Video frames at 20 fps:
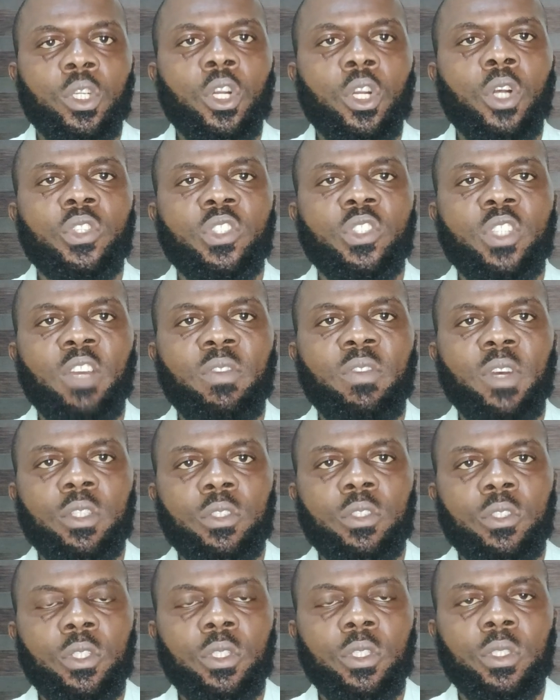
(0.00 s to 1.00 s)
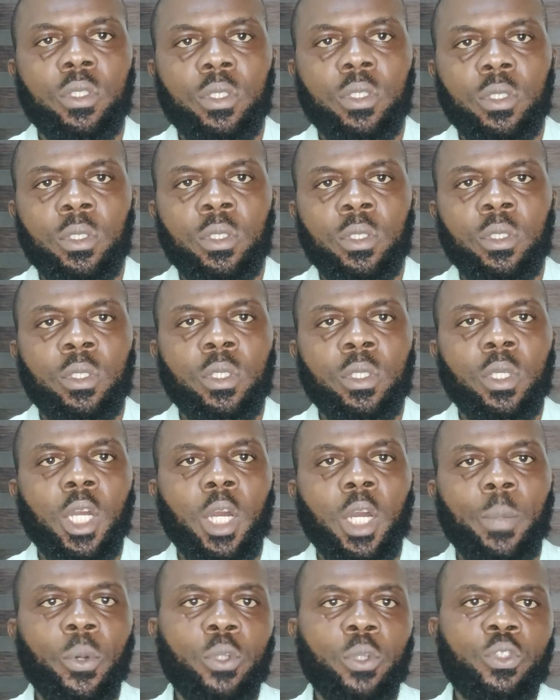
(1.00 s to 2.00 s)
God's servant,
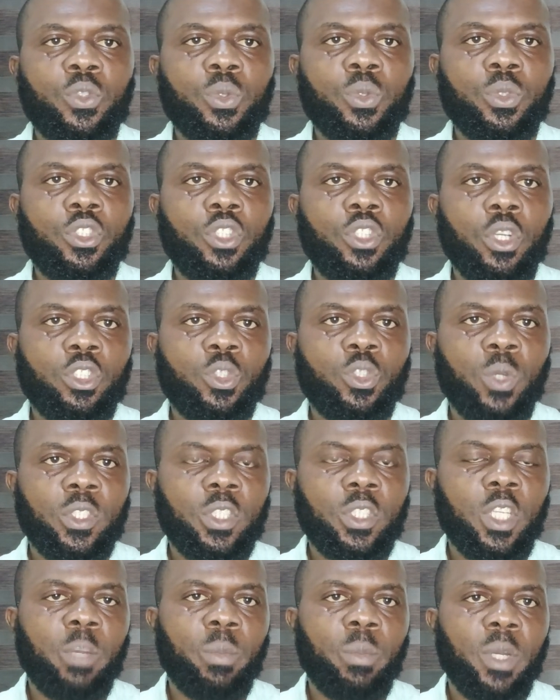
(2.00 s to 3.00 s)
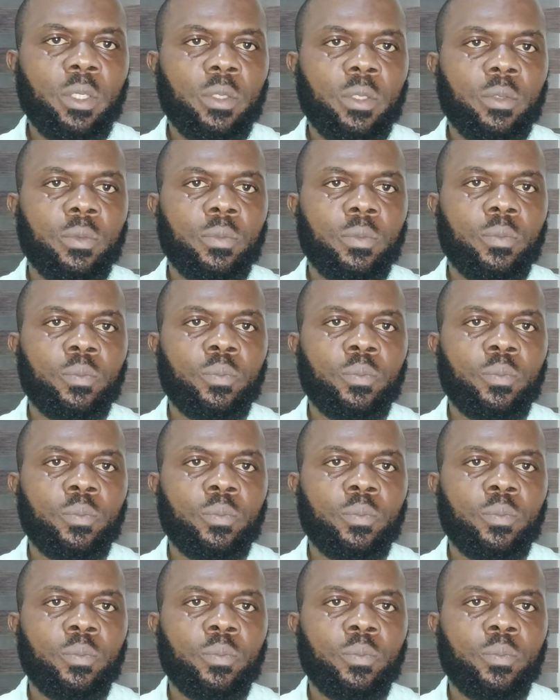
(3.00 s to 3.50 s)
Apostle Joshua Selman,